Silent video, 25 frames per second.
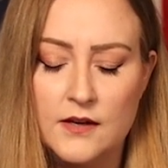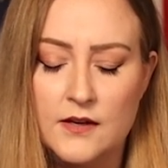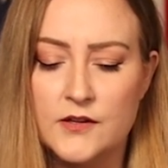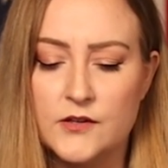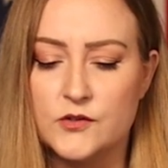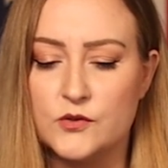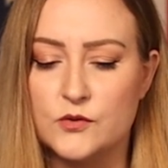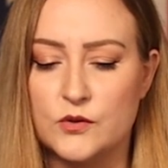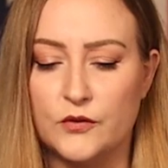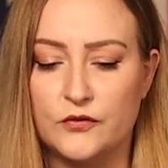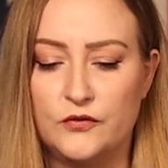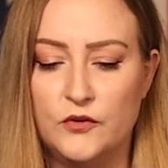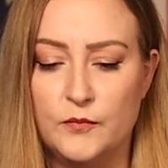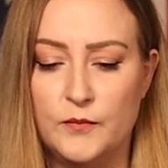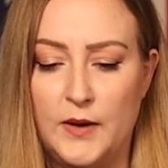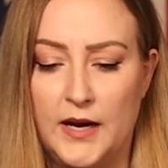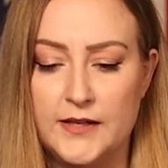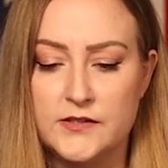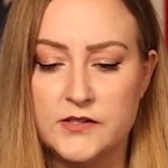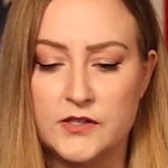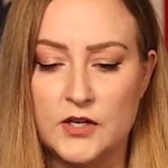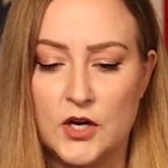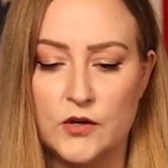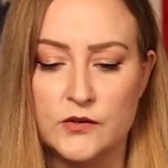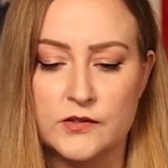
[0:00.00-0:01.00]
this was a few
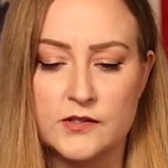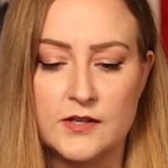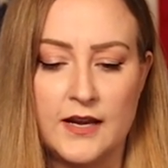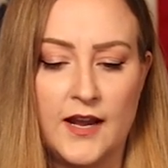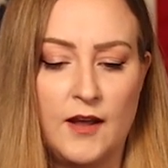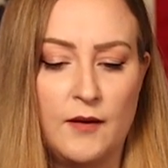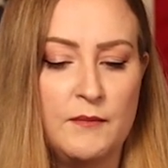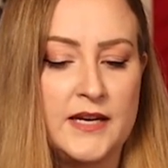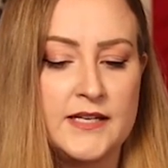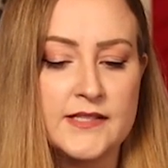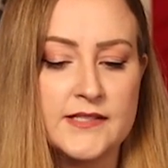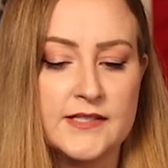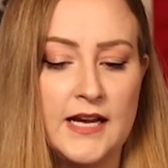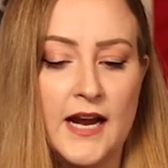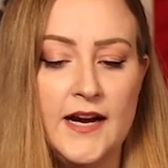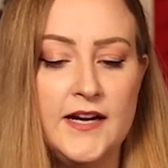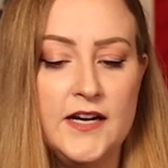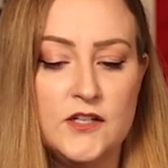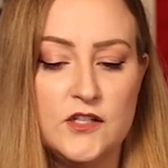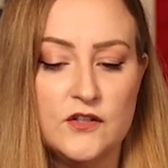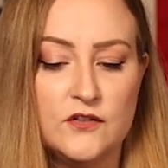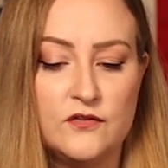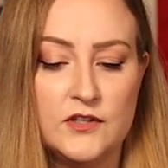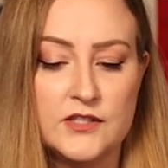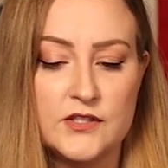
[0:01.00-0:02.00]
months ago, saying, I'm
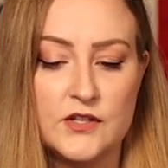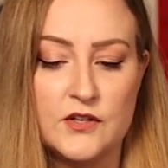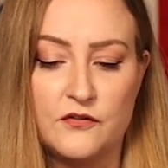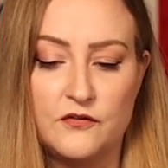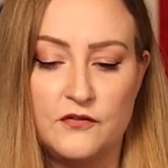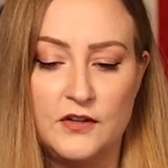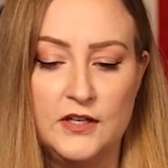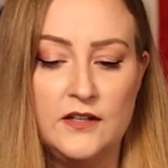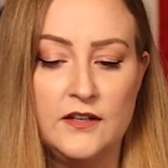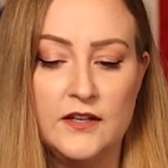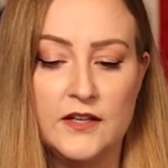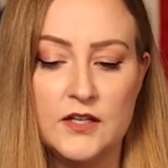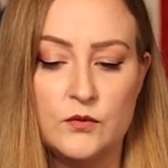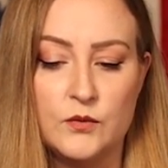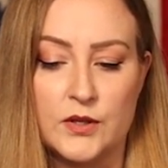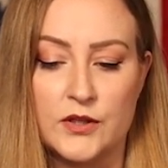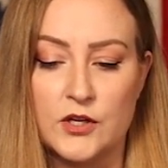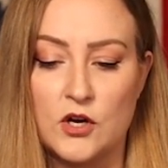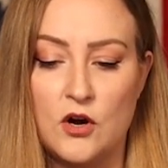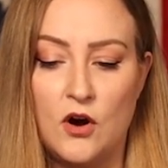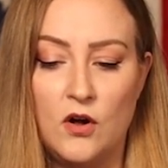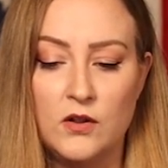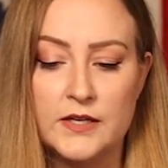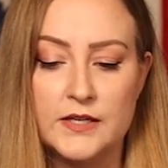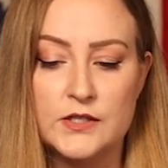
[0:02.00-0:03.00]
excited to visit Finland
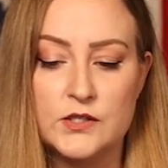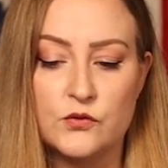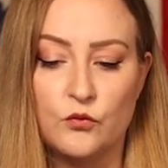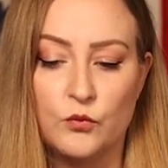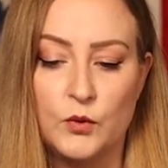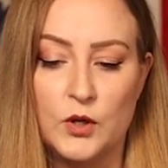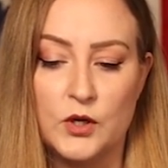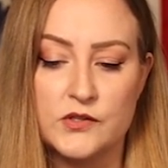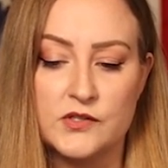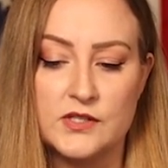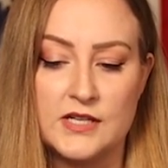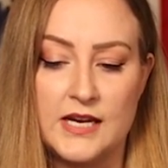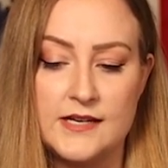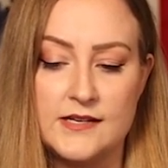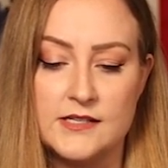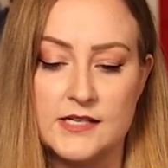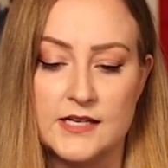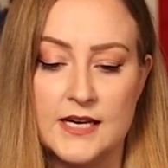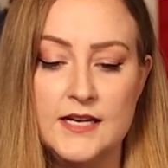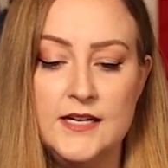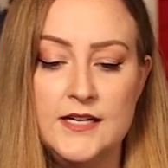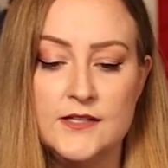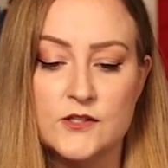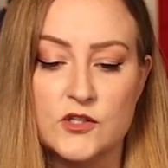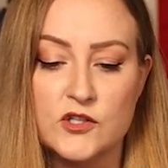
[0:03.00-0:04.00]
with colleagues from our state
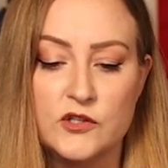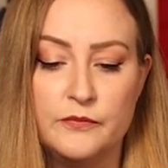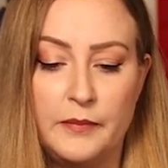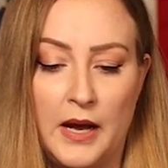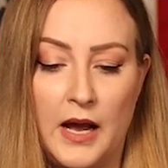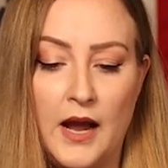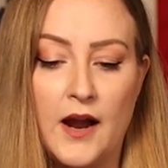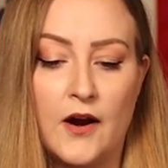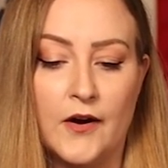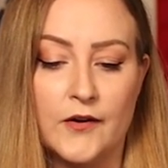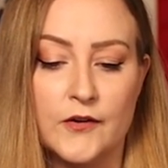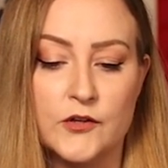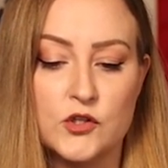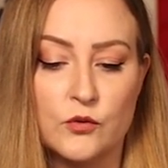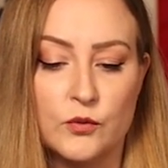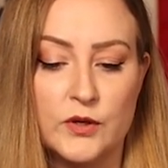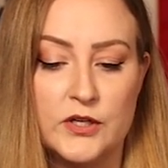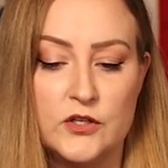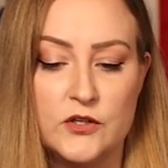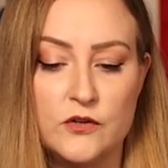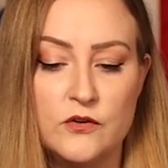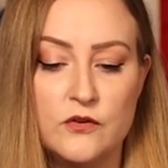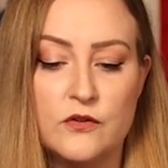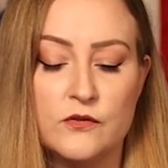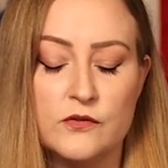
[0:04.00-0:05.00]
to get inspired to
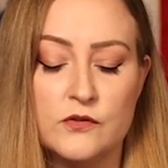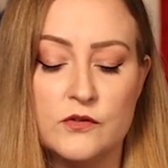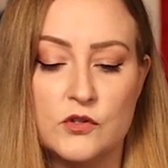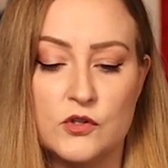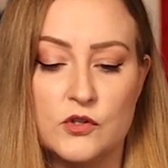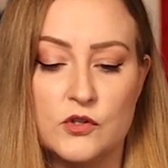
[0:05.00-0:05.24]
reduce